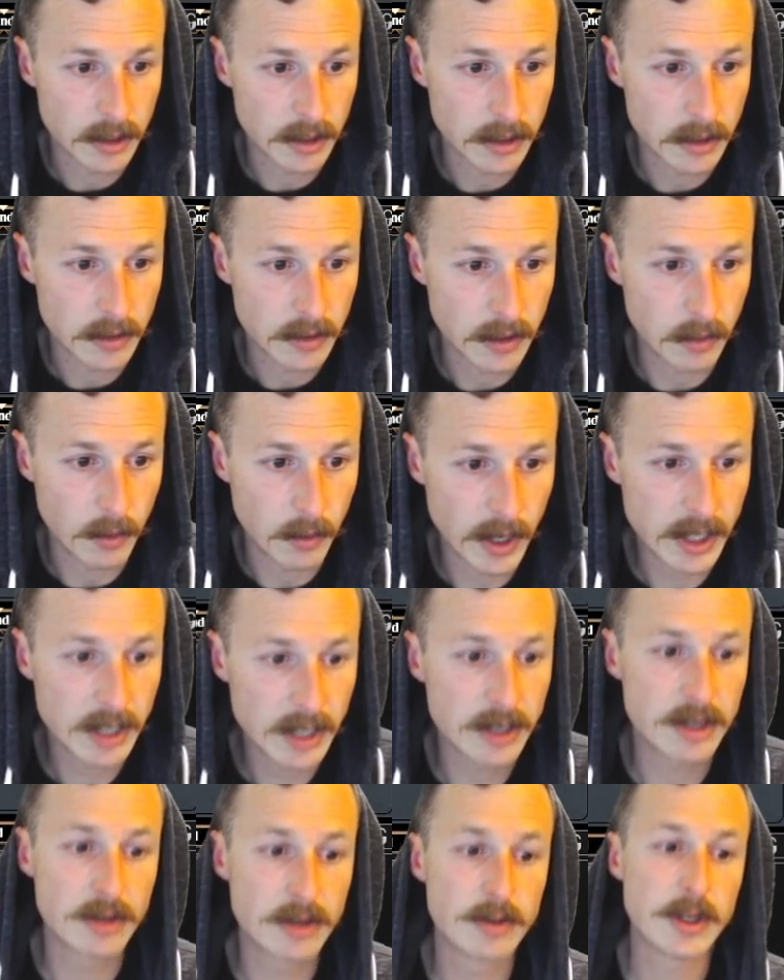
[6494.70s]
Wait, what I can
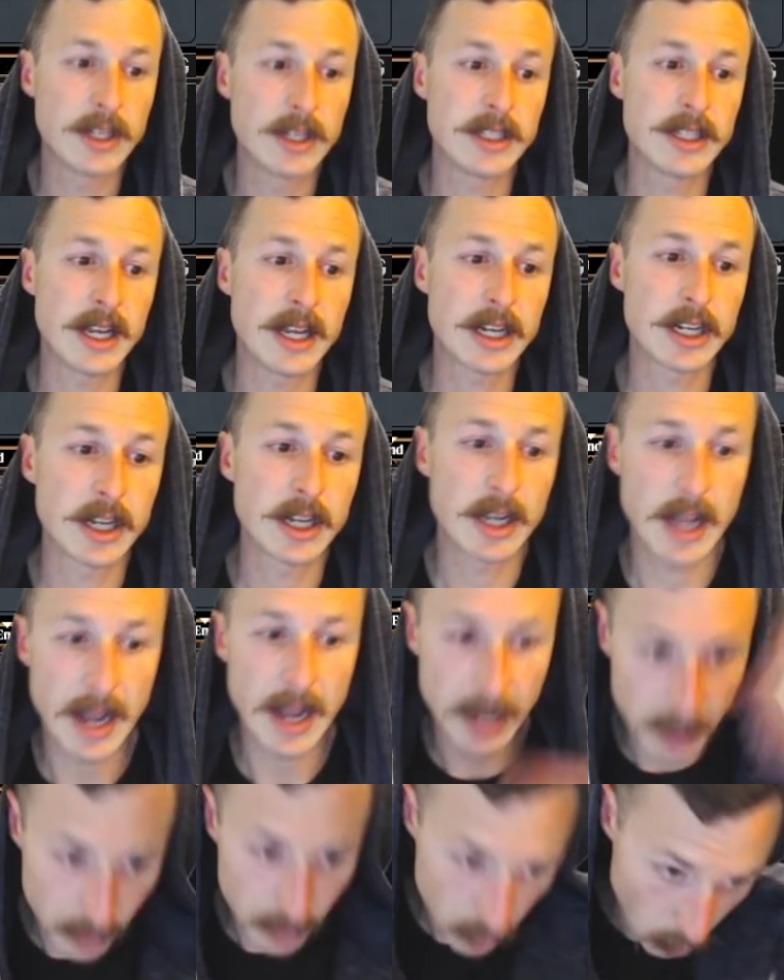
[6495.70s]
do is actually I
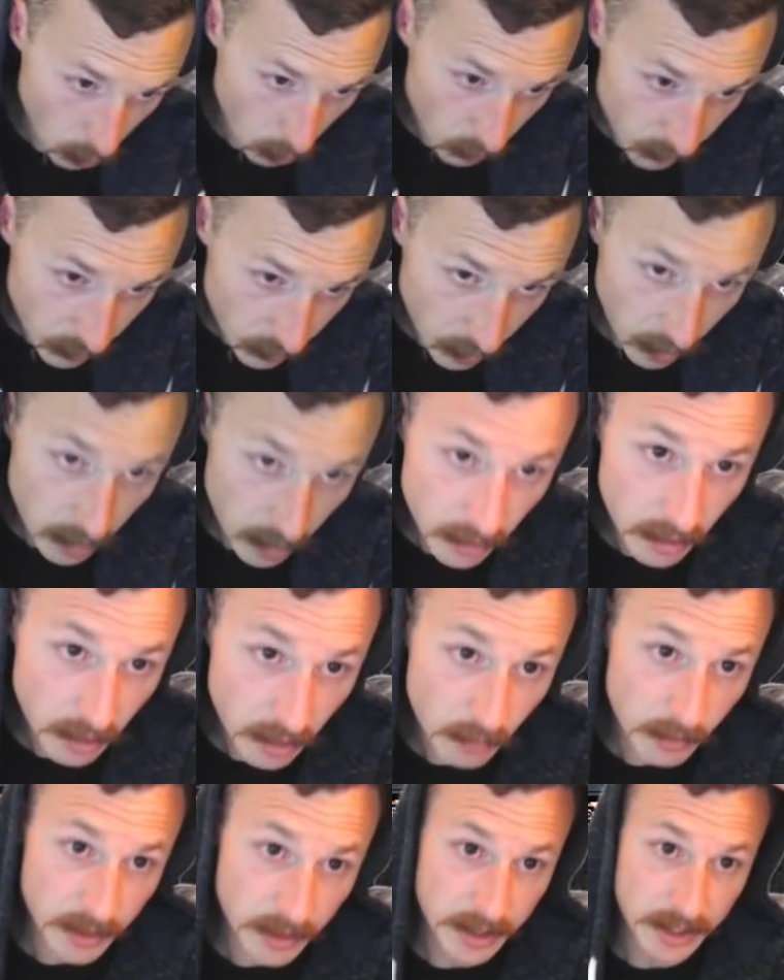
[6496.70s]
can go for hunger
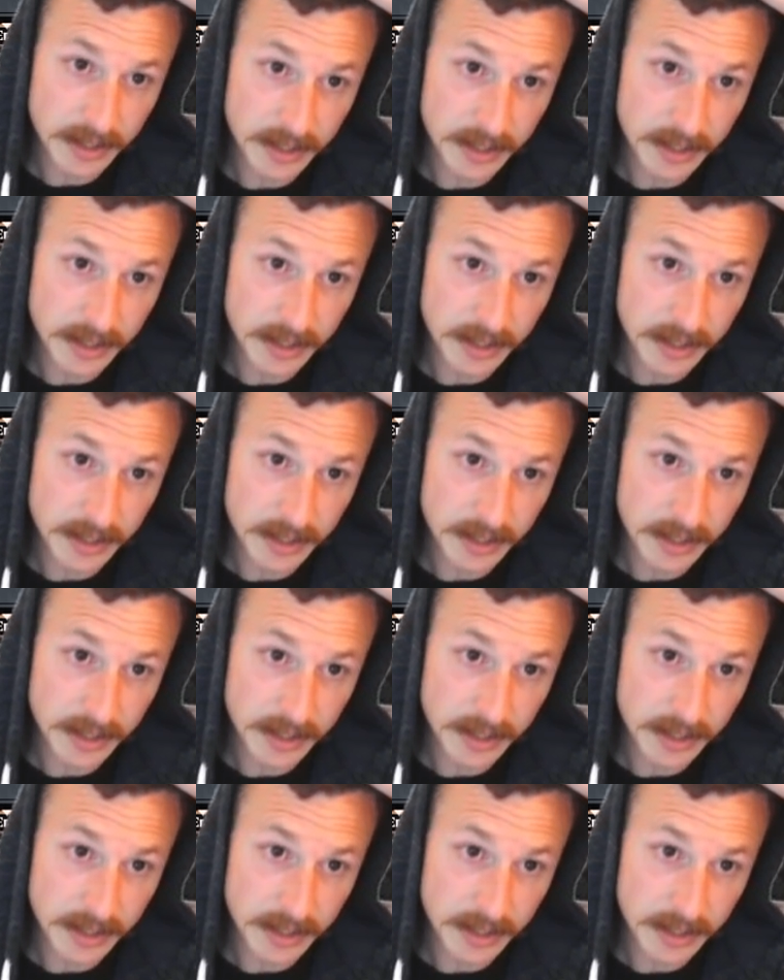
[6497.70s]
when this